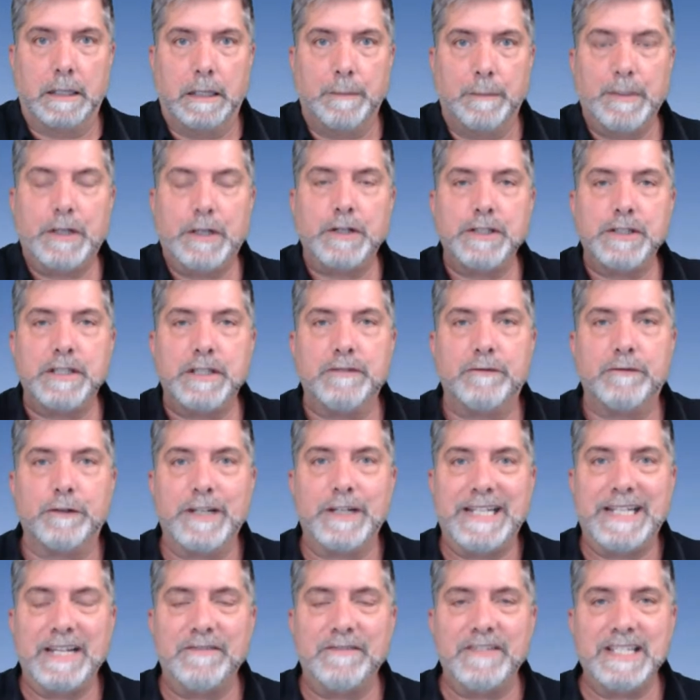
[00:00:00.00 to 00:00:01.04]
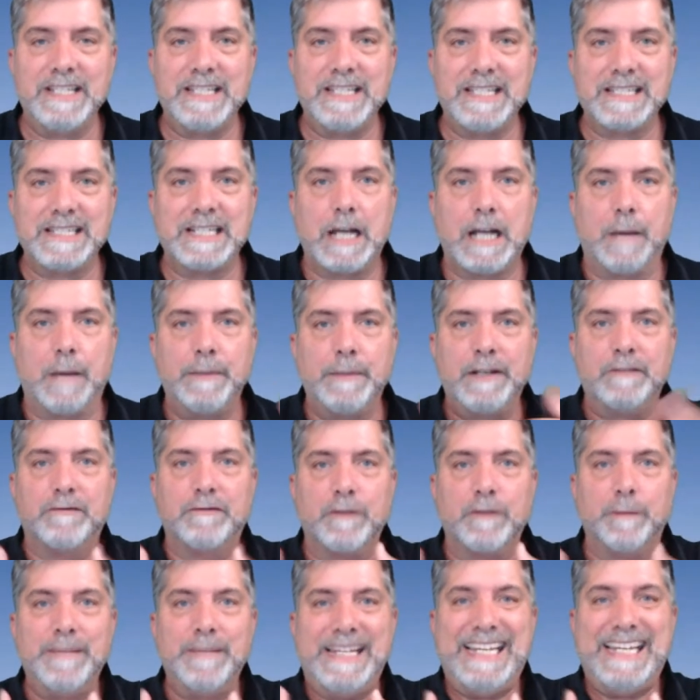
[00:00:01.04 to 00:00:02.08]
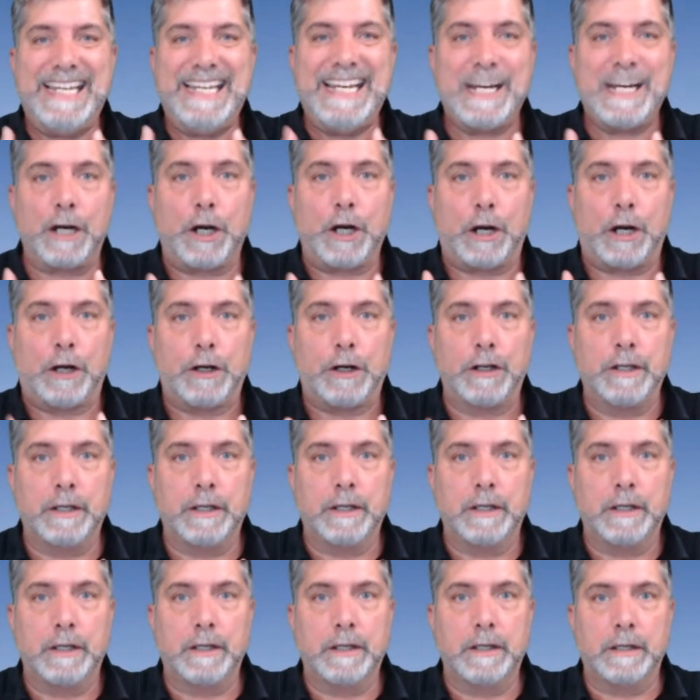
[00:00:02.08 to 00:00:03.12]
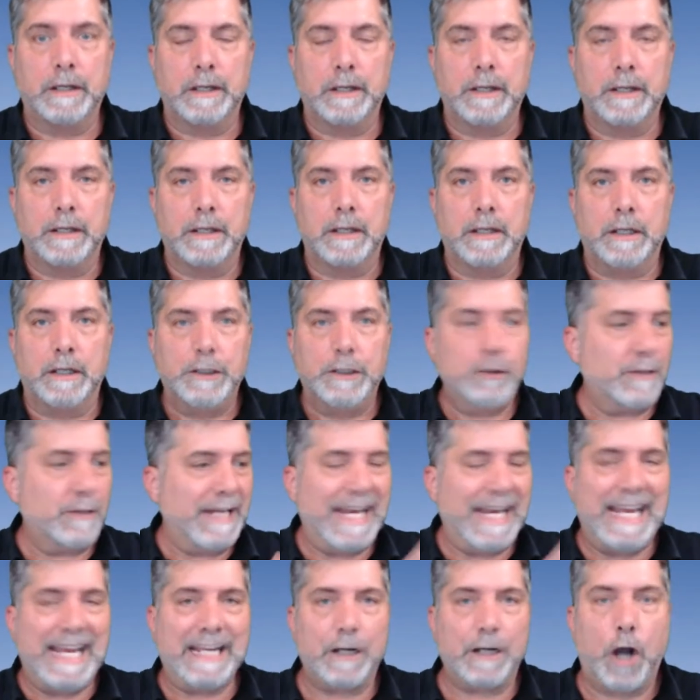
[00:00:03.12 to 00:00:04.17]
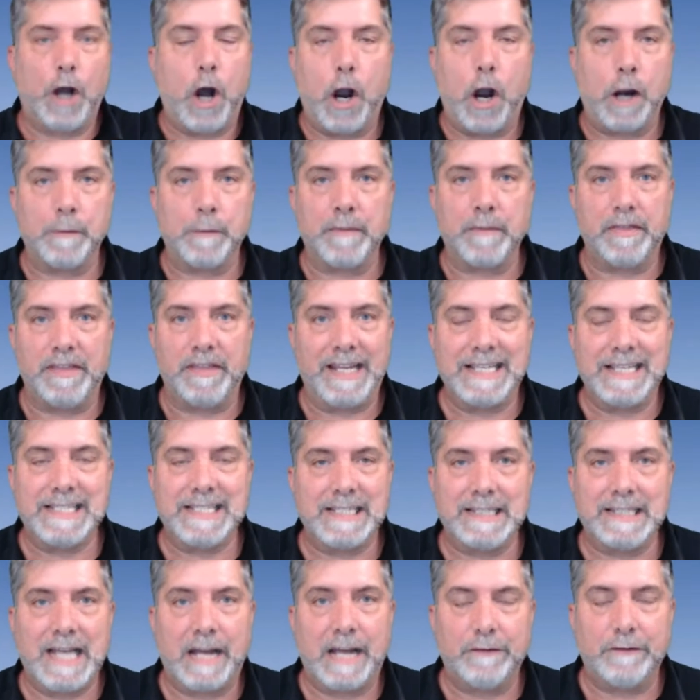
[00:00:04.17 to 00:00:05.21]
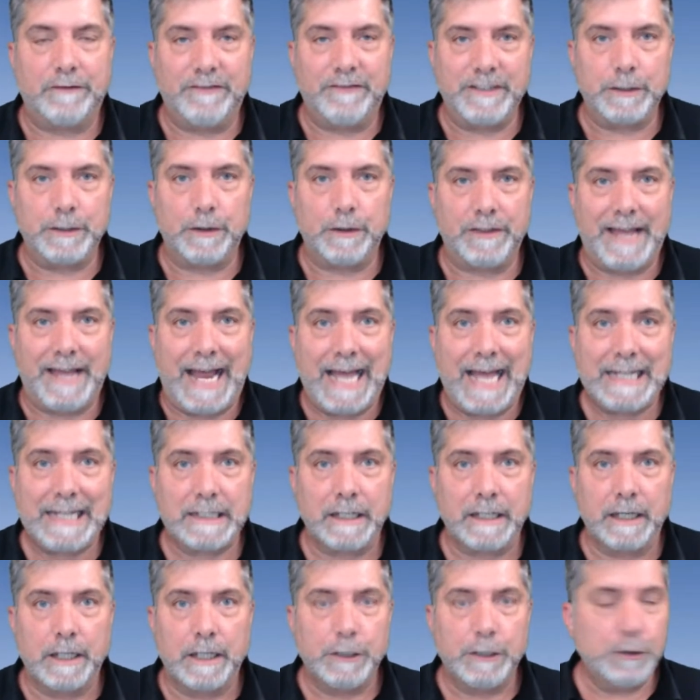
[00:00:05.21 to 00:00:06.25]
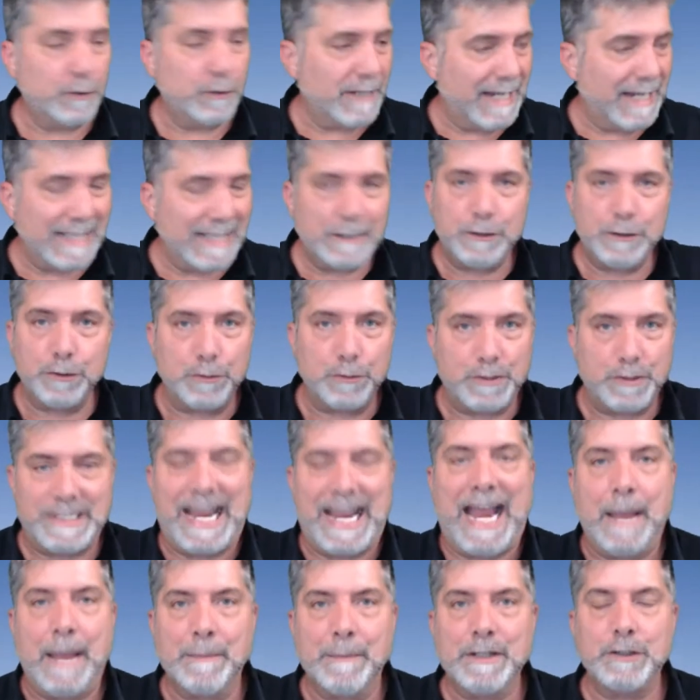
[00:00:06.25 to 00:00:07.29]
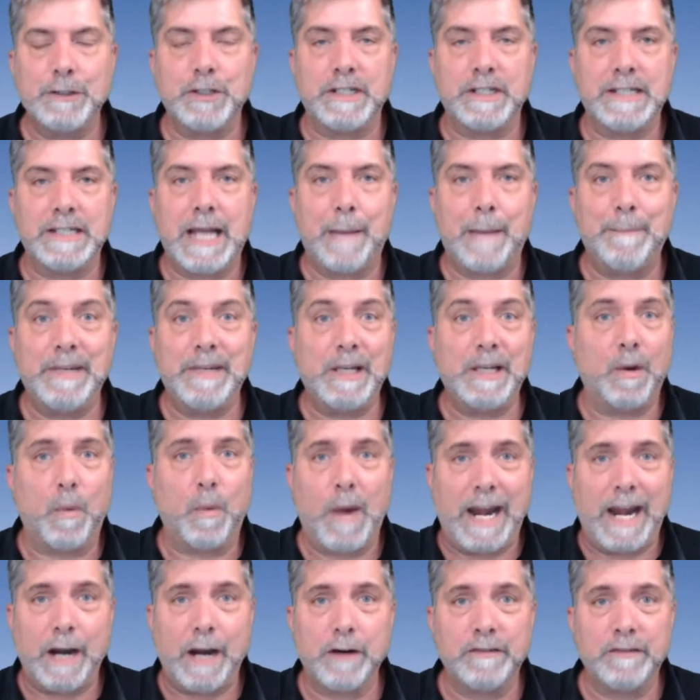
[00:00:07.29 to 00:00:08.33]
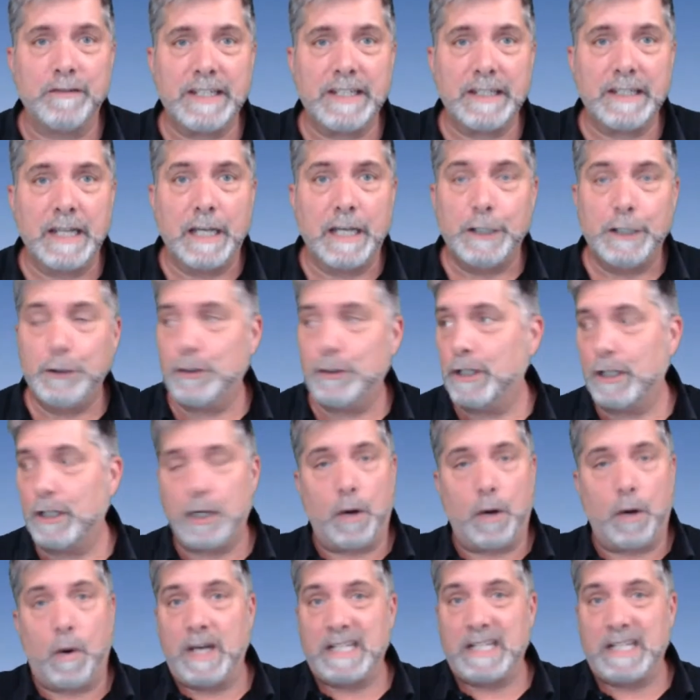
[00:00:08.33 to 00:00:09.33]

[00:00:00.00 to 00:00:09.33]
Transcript: because the forgiveness is coming from here. You can't harm things and not feel that. You can't do damage and not be aware of it. You can go